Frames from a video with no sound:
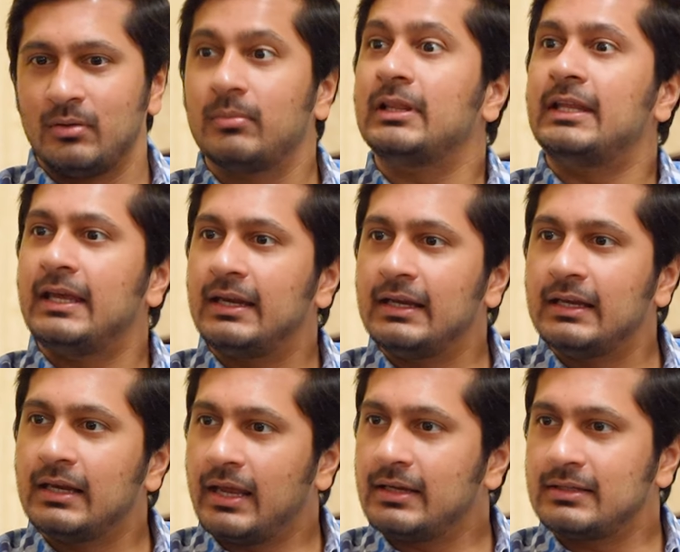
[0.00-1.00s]
But they
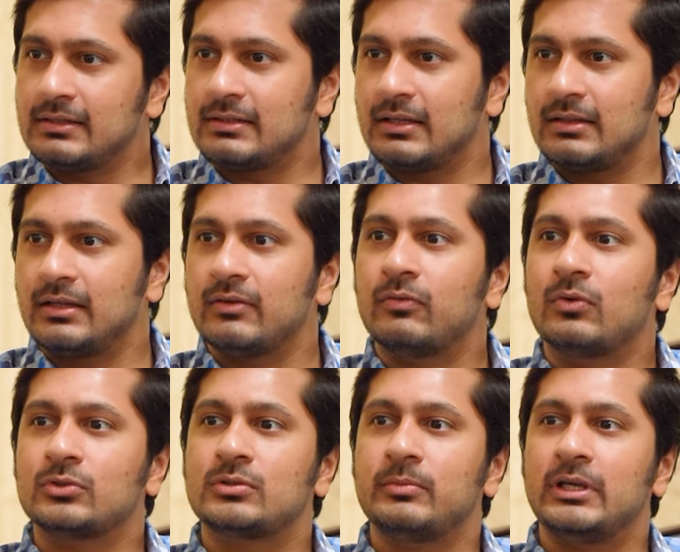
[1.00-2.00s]
really liked it and they
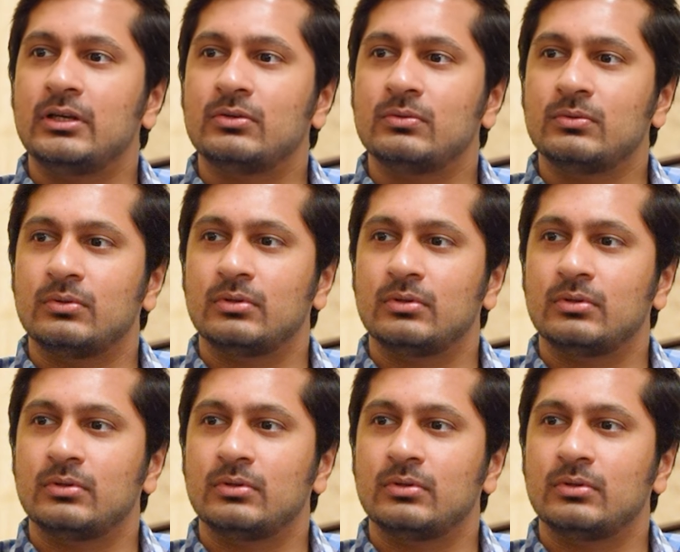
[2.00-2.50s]
forced me to,